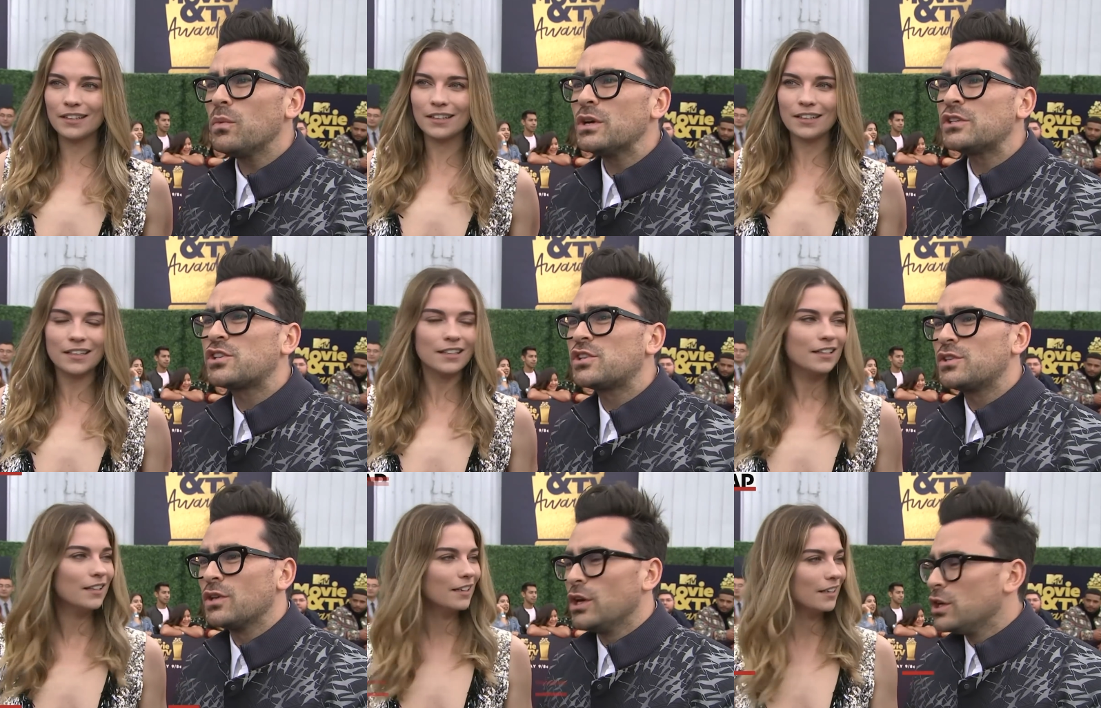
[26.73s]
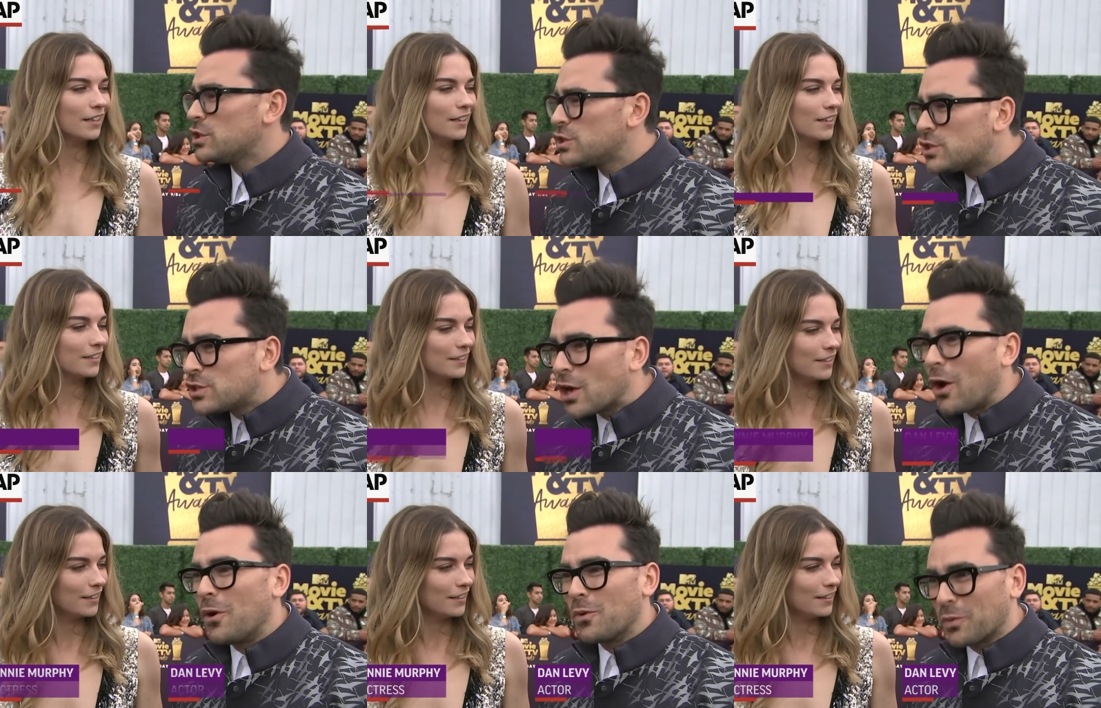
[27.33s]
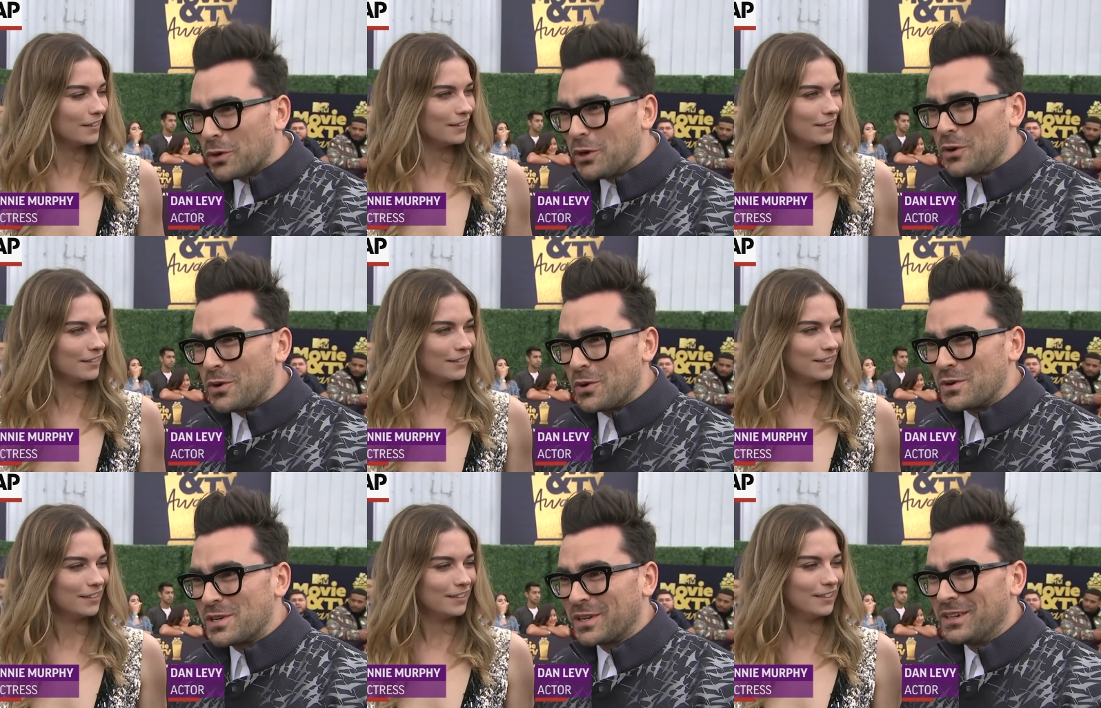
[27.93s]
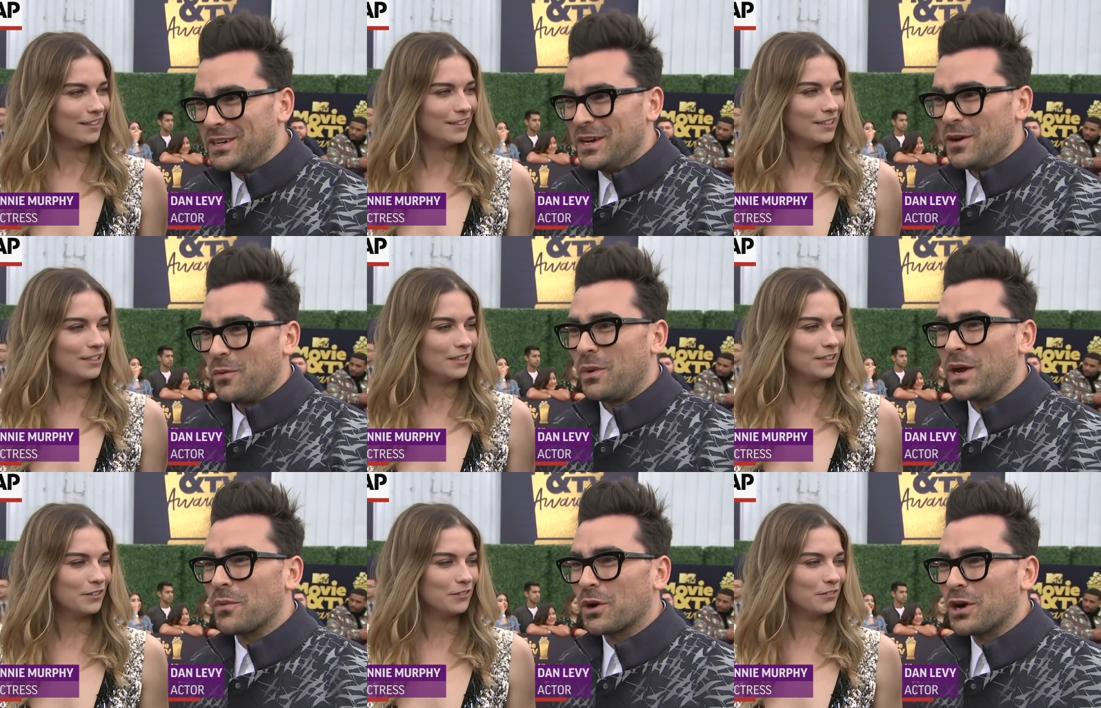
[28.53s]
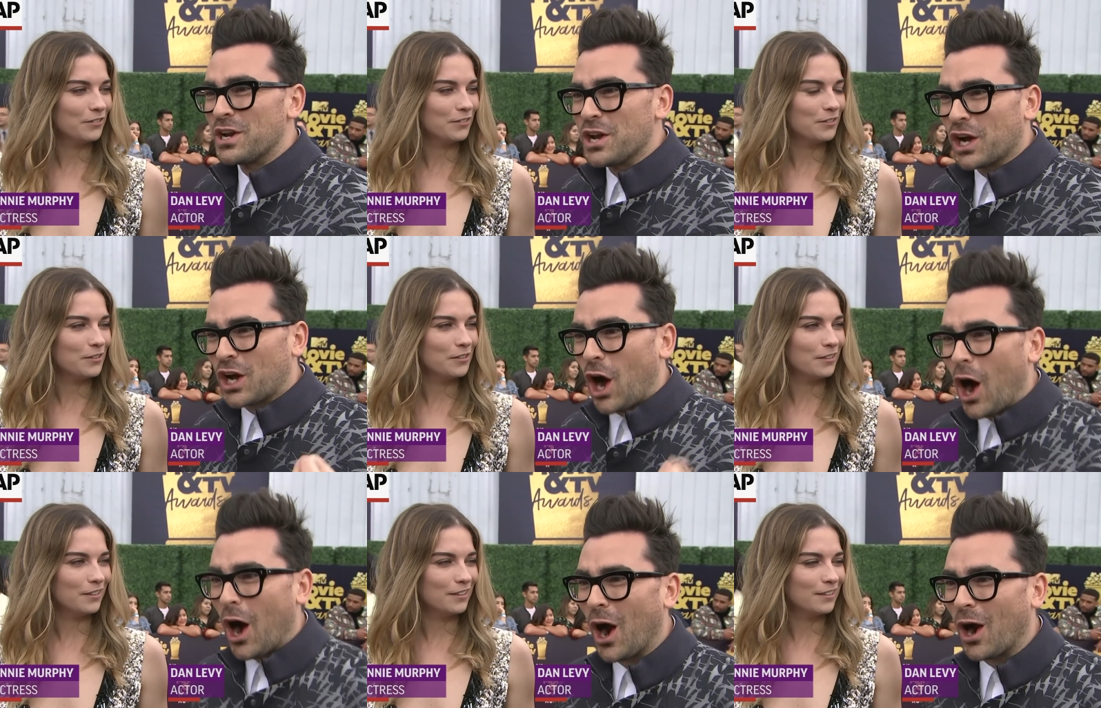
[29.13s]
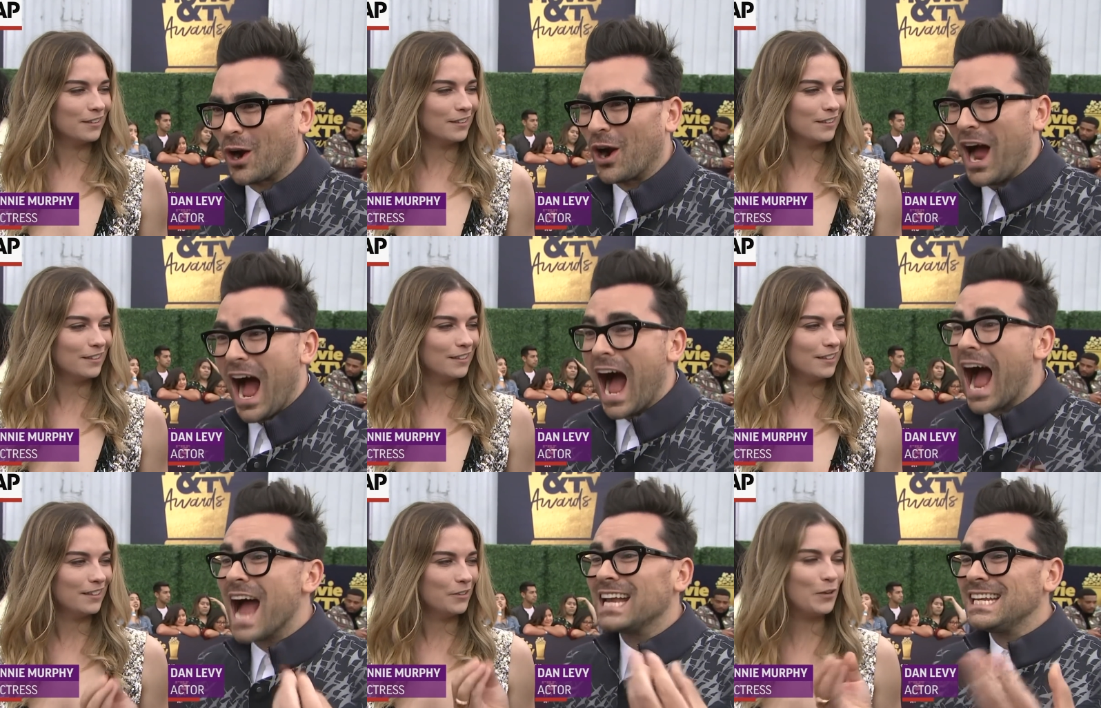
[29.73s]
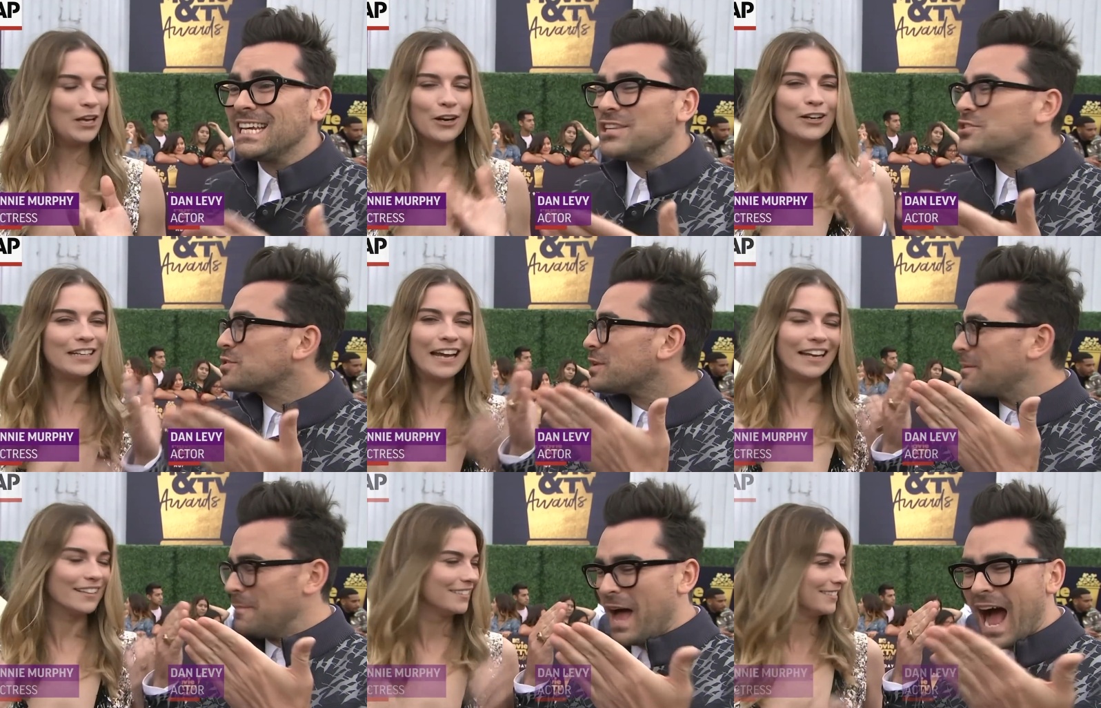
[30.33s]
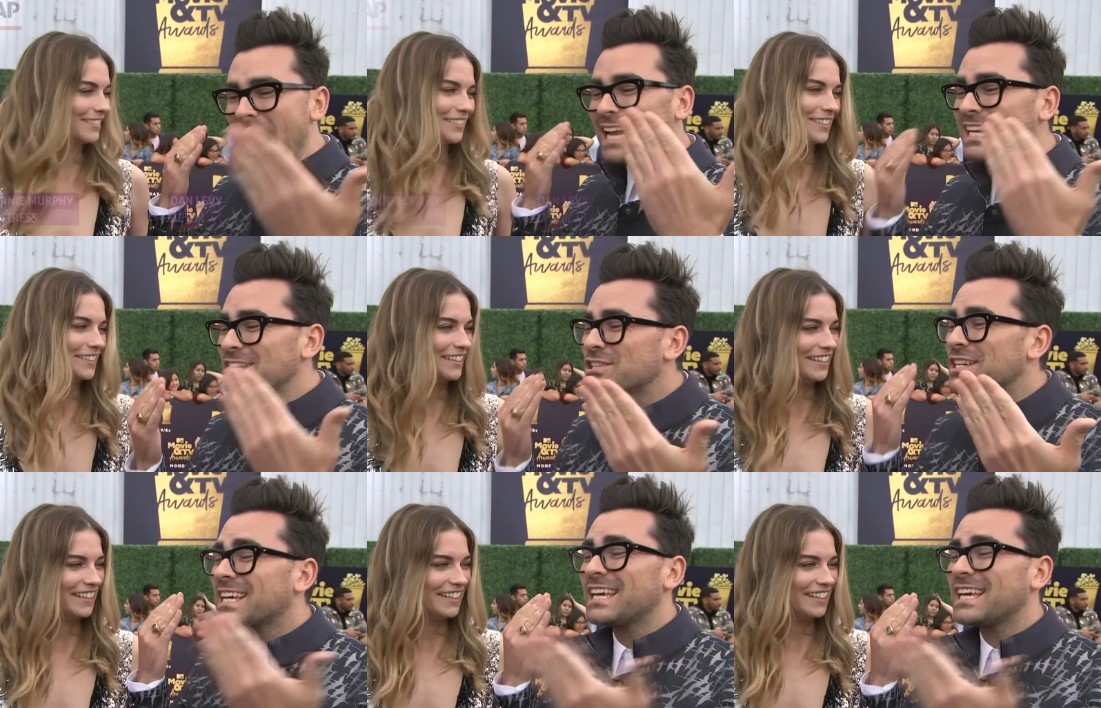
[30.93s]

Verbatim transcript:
Speaker 1: um, was so rude. We were in a car. I need you. I need you to